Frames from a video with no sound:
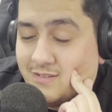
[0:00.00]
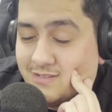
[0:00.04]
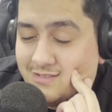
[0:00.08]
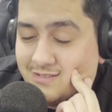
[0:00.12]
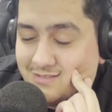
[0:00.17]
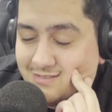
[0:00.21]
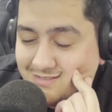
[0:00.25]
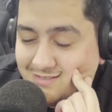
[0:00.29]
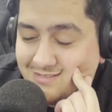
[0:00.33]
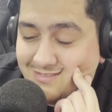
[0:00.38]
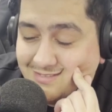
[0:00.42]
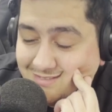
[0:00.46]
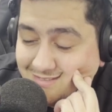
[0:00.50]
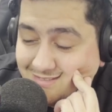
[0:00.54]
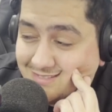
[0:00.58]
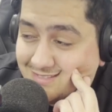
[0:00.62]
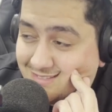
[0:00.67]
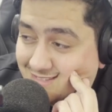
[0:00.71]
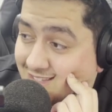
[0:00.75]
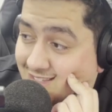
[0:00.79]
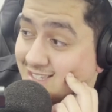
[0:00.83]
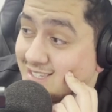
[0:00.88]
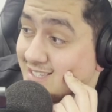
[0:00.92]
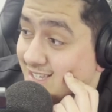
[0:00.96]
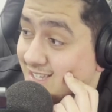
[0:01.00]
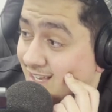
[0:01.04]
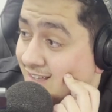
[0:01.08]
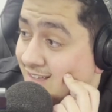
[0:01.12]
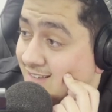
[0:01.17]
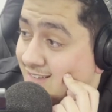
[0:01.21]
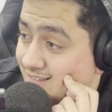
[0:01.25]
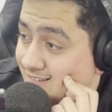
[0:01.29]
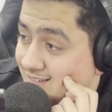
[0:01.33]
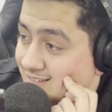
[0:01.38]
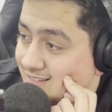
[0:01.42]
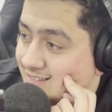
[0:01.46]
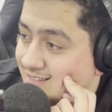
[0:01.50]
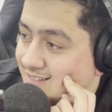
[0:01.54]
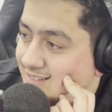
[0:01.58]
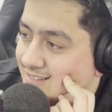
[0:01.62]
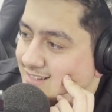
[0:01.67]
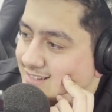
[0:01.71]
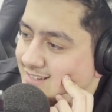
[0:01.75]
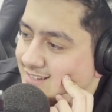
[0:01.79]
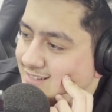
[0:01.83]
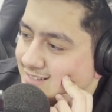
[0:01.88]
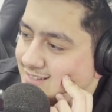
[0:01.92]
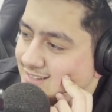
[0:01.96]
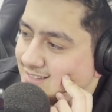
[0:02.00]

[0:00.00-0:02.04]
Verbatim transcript: exactly what it is. It's making,